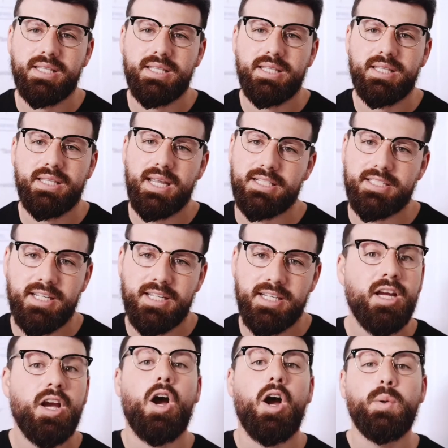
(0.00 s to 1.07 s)
Things
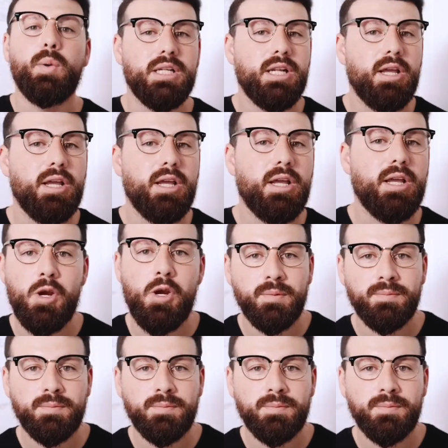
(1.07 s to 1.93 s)
I would love to know.